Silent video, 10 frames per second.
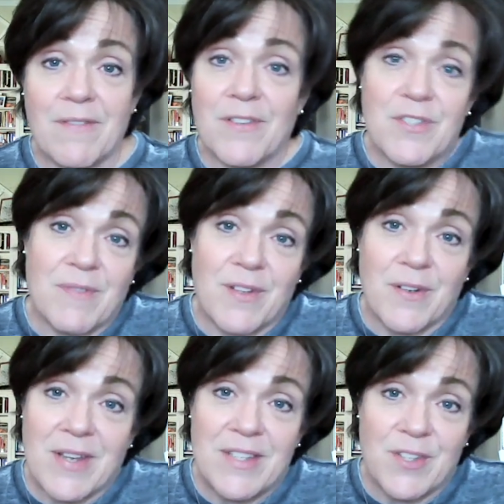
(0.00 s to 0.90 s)
First of all, they're
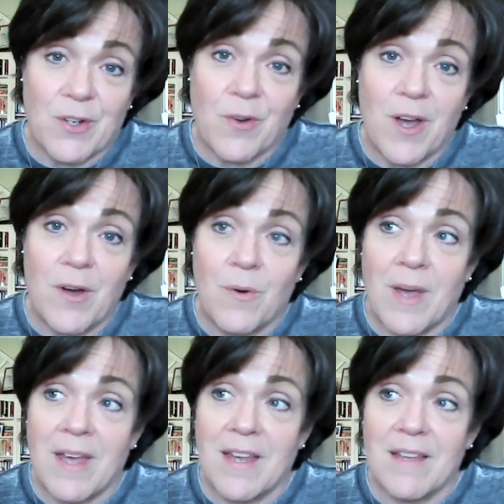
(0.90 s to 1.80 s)
easy to grow,
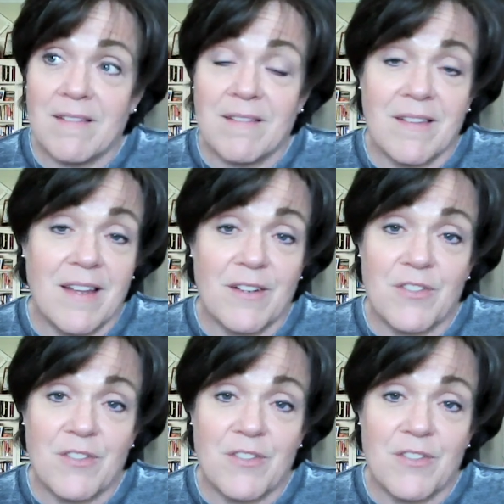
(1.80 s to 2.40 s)
and they're